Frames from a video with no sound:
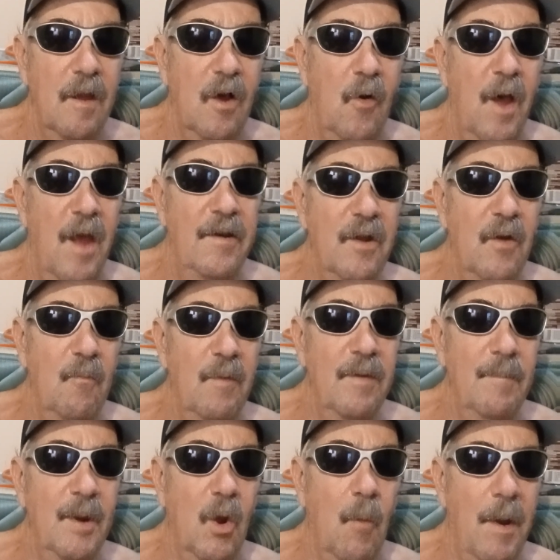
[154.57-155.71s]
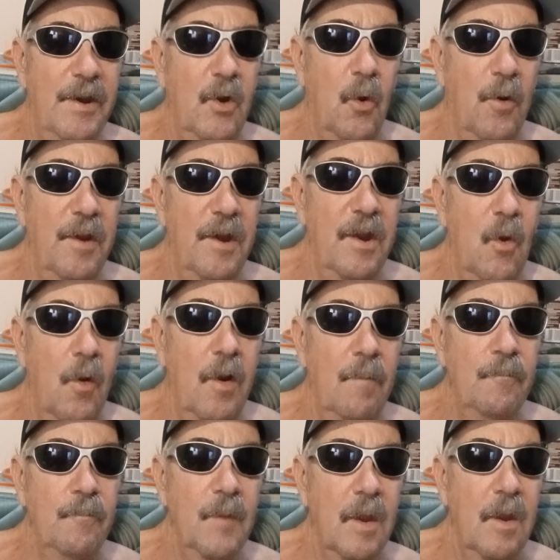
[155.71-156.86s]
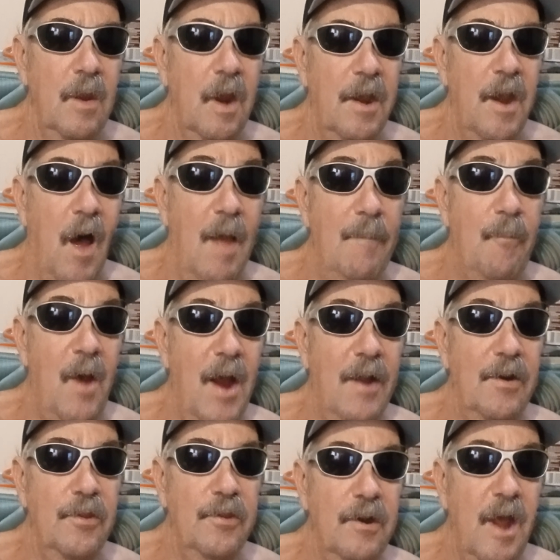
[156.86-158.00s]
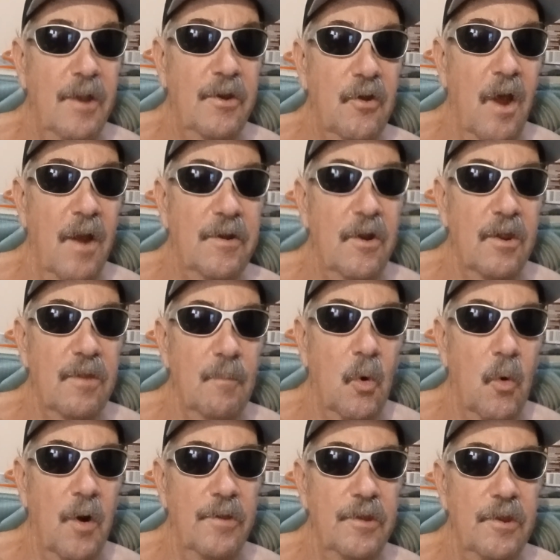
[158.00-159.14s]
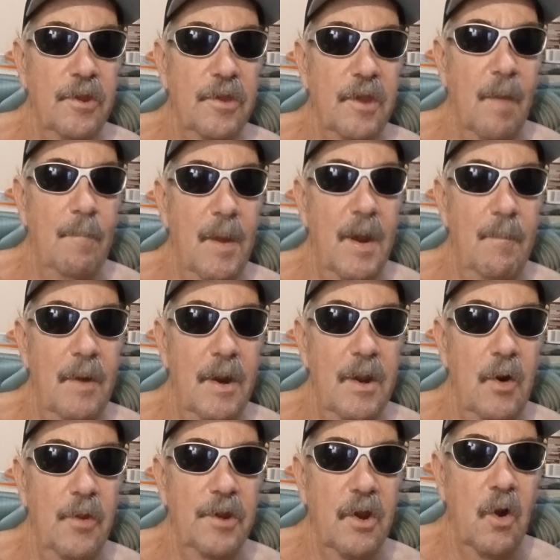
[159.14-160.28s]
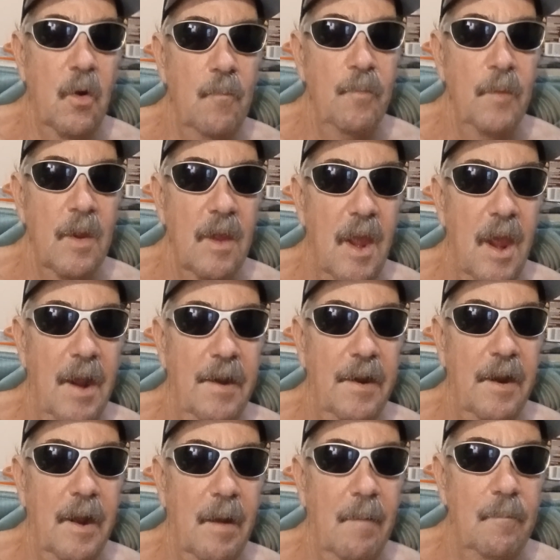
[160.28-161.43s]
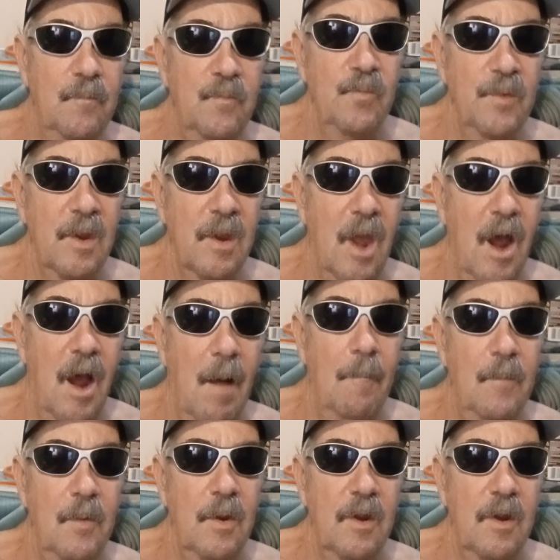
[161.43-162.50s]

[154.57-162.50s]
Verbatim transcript: Oh, and let me go back to Kundalini yoga. Now I practiced it. I, I took some courses uh, many, many years ago, and um, um,